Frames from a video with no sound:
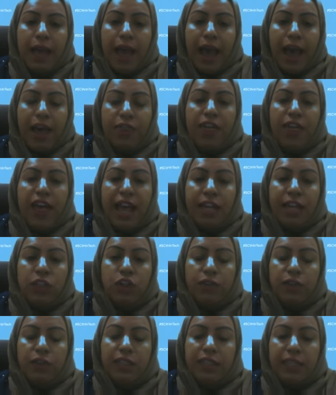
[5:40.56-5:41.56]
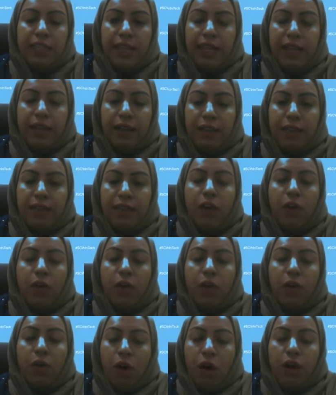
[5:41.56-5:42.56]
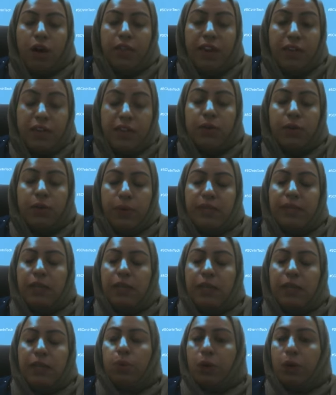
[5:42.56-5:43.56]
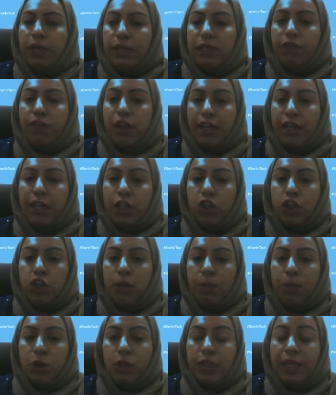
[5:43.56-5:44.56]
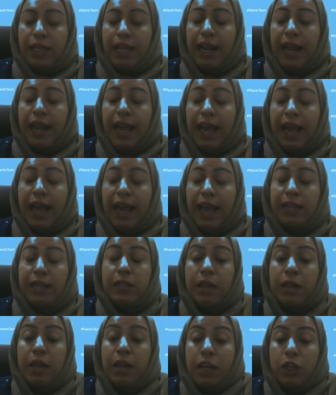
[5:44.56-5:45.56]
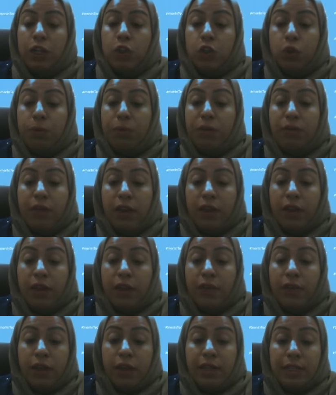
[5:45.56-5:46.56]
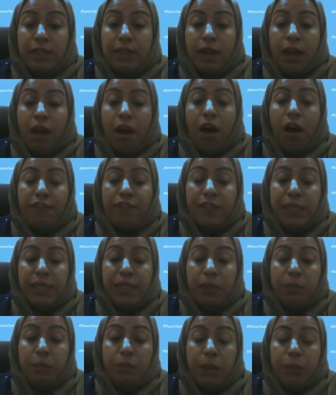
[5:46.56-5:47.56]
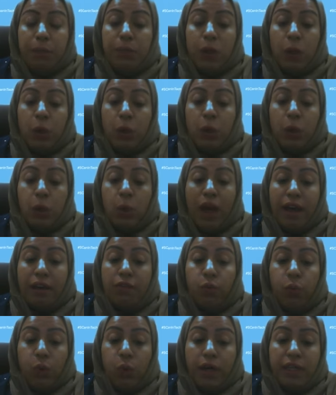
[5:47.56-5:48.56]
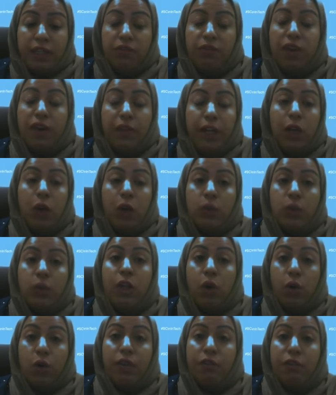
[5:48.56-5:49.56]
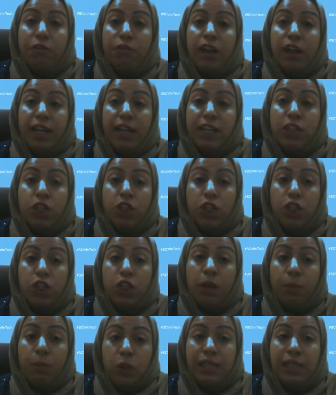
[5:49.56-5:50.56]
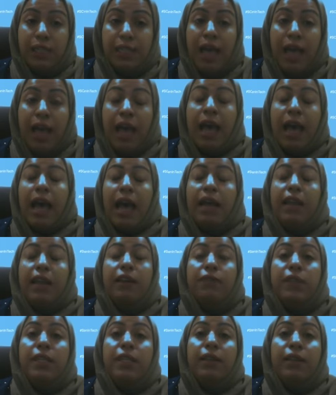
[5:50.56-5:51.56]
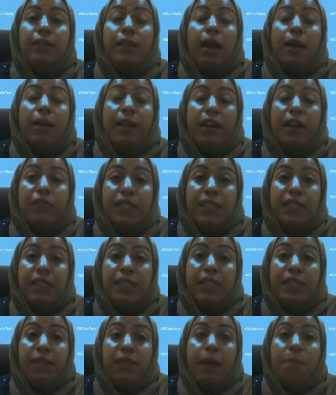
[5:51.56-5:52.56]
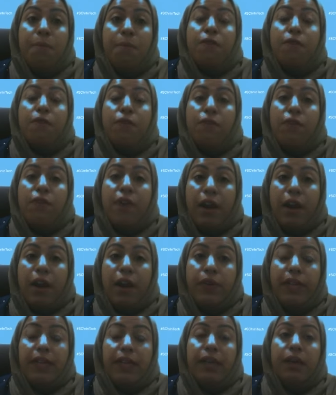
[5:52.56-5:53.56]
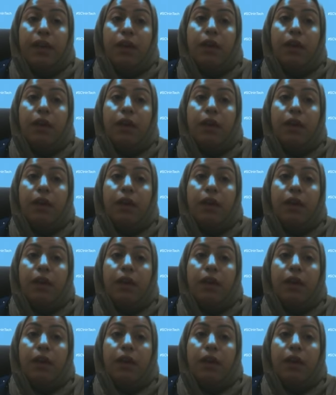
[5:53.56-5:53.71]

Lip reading: at the end of the day, there is a reason why we need a financial model. And to be very honest, I've seen people who have worked very closely on their financial models, and I've seen them very